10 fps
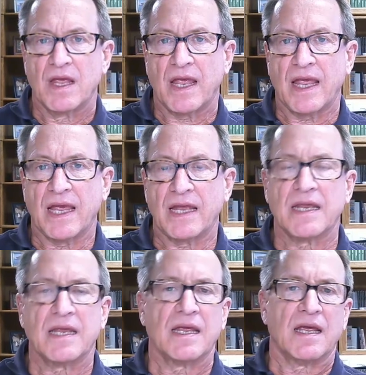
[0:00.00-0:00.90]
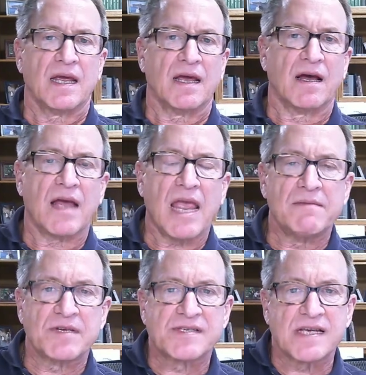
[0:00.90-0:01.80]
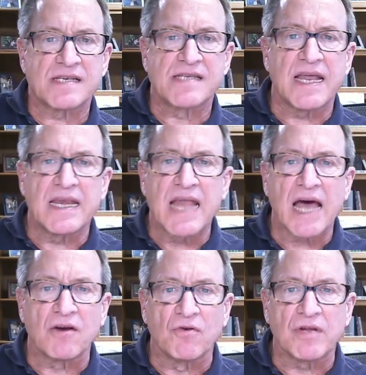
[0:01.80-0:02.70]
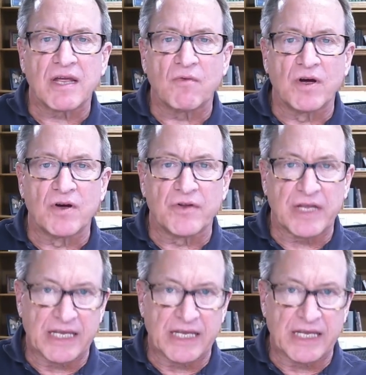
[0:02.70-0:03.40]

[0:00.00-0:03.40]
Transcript: And Amos says that not only will the